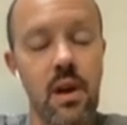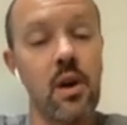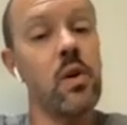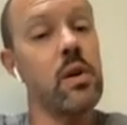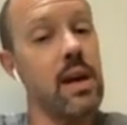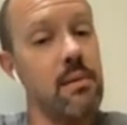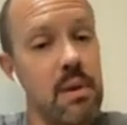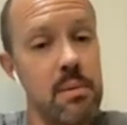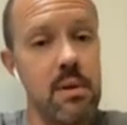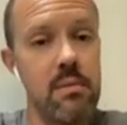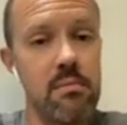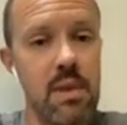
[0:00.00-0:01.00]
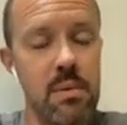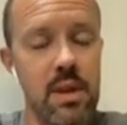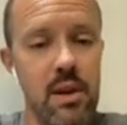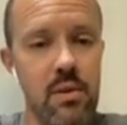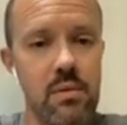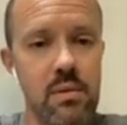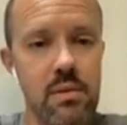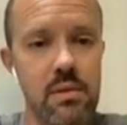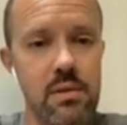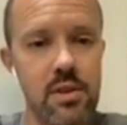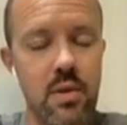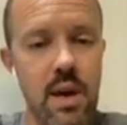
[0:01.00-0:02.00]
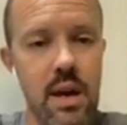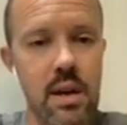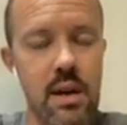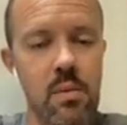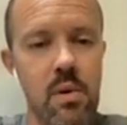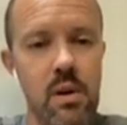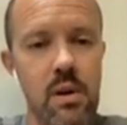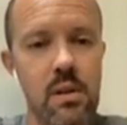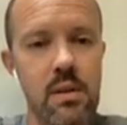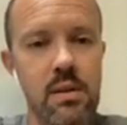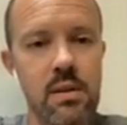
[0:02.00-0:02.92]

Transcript: Okay, maybe they don't do that anymore.